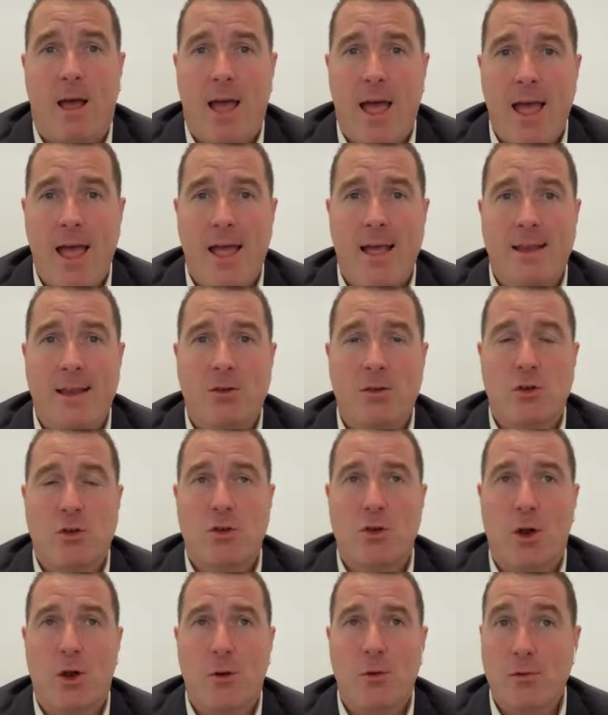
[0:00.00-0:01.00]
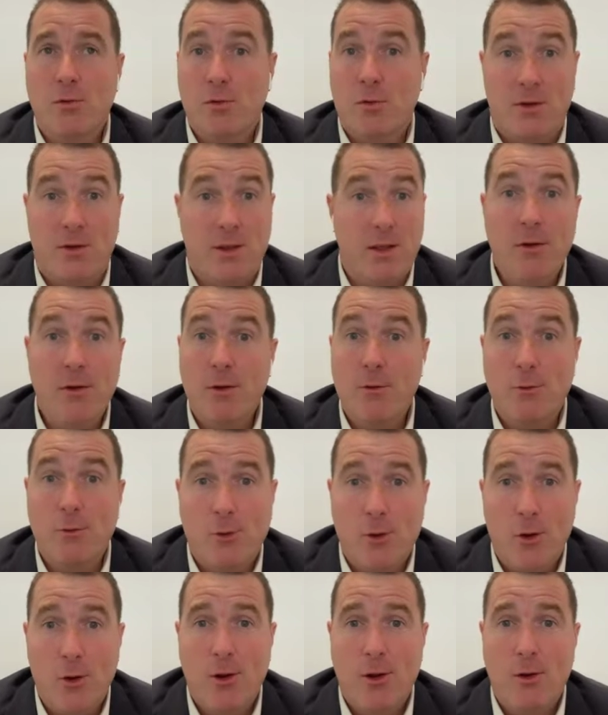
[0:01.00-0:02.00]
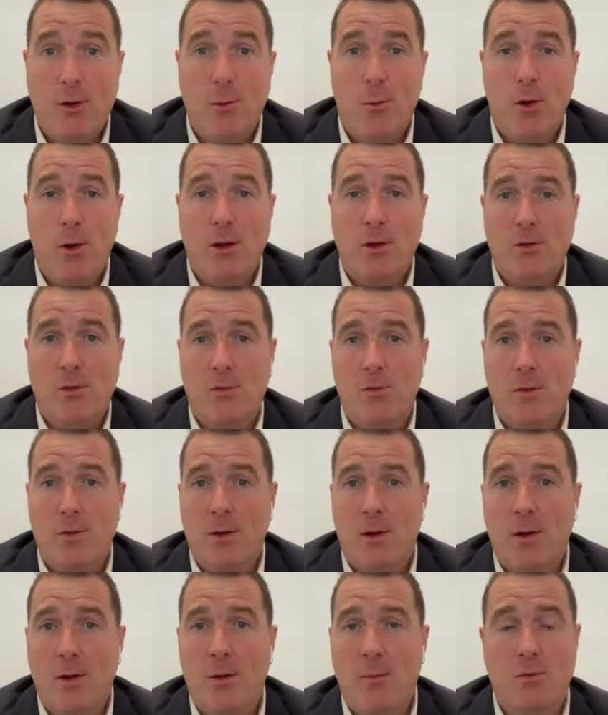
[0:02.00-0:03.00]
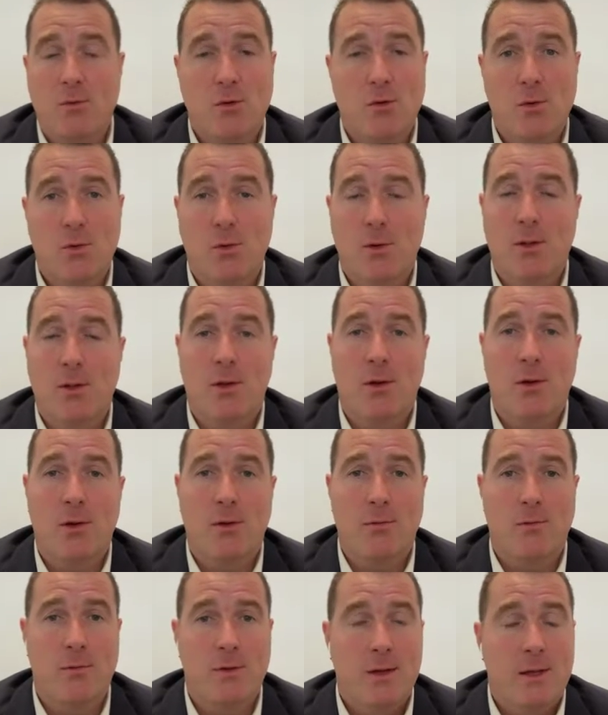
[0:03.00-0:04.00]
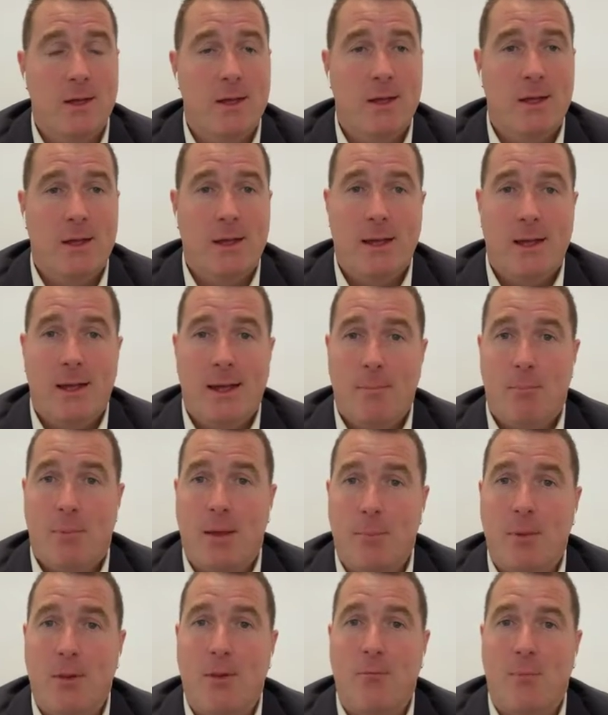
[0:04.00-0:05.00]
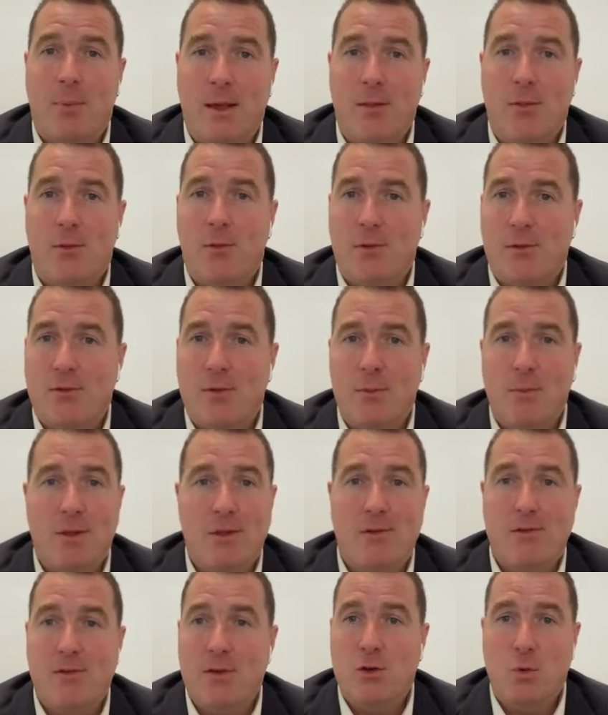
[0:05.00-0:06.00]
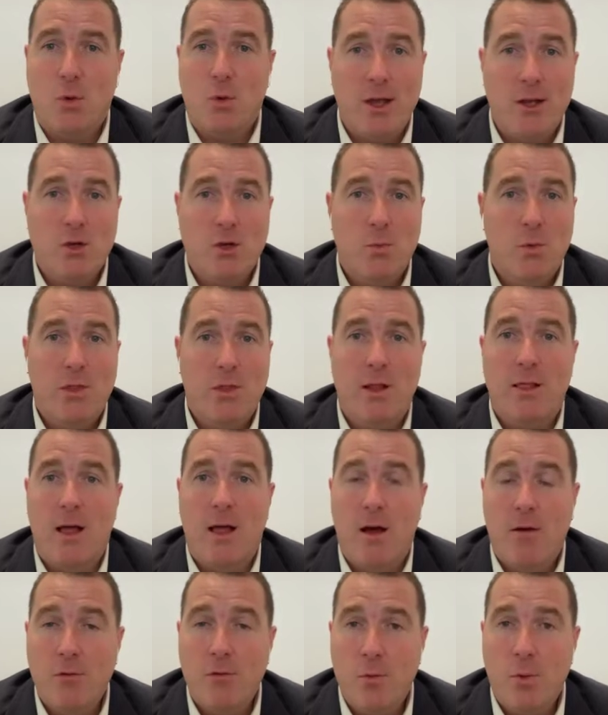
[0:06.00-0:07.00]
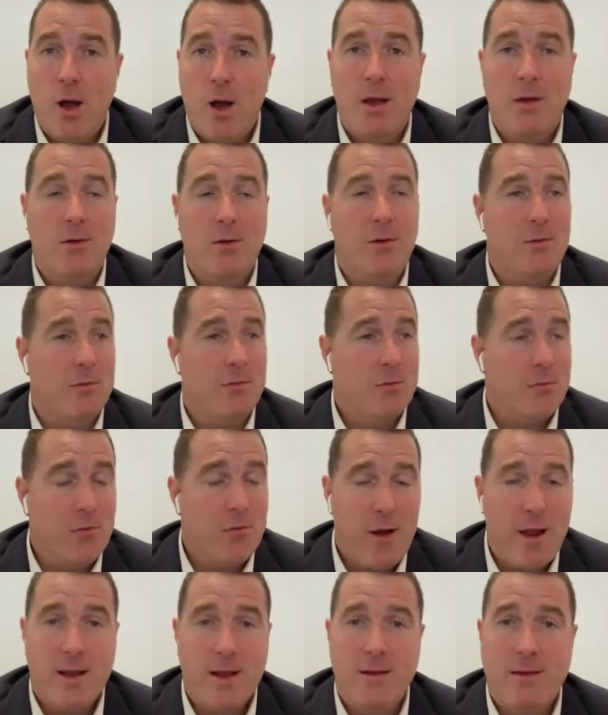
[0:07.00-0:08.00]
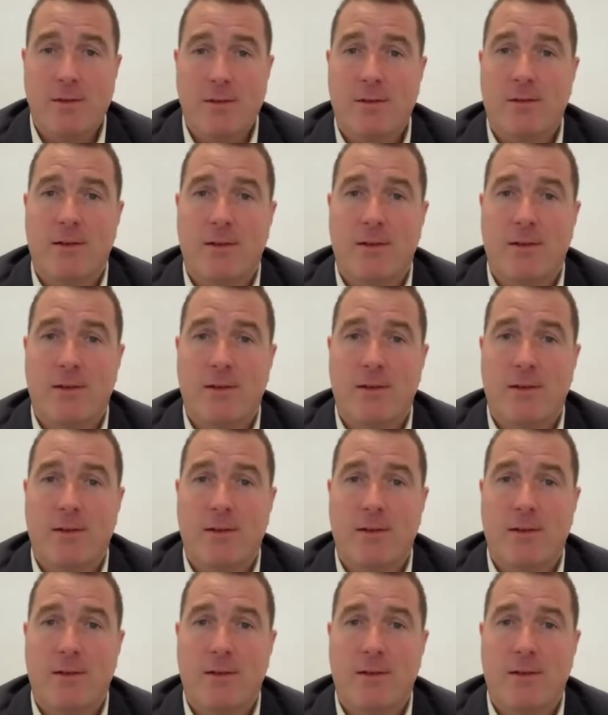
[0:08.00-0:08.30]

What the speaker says: And, it was a difficult journey to watch, but, I'm sure a lot of people have been through a similar situation with a loved one, a friend.